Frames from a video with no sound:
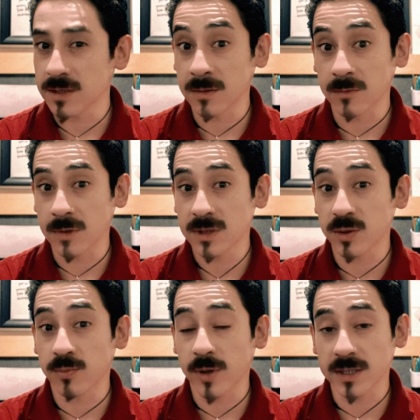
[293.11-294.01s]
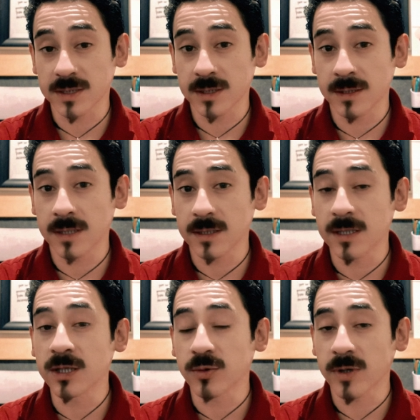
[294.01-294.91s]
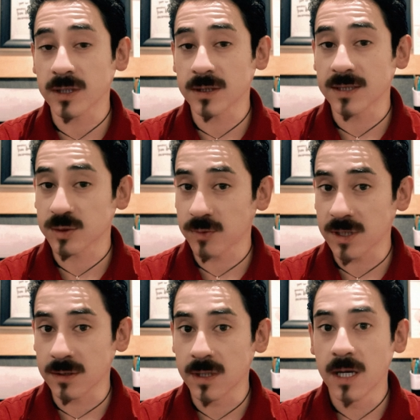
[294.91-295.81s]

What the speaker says: and worse, you're practicing it incorrectly as well.